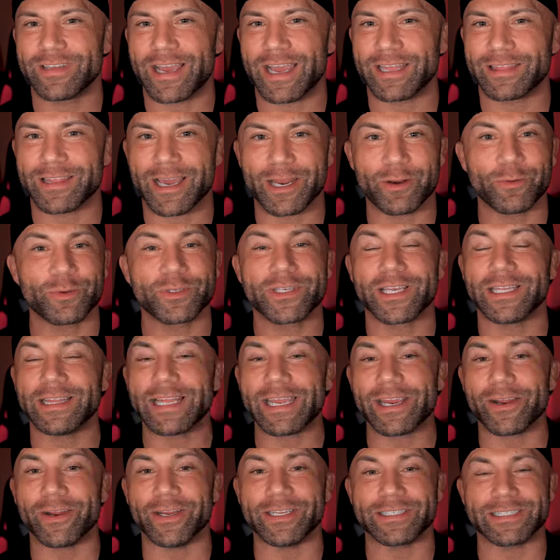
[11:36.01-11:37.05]
I thought it was
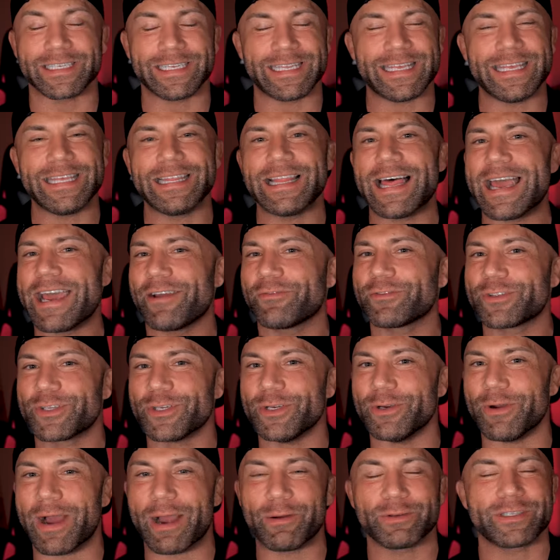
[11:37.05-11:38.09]
hilarious, and he laughed
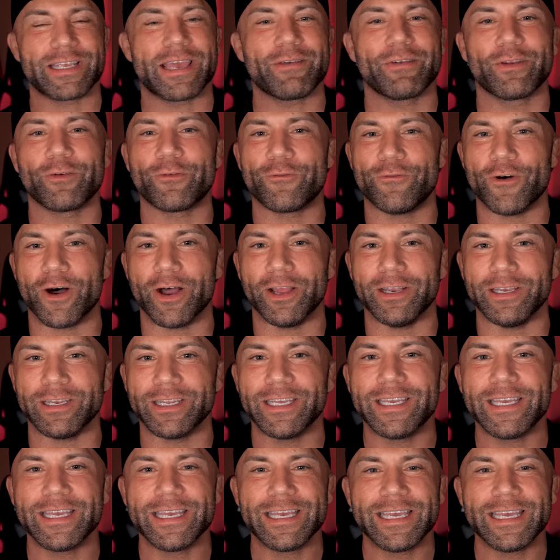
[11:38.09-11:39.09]
too. I was having fun.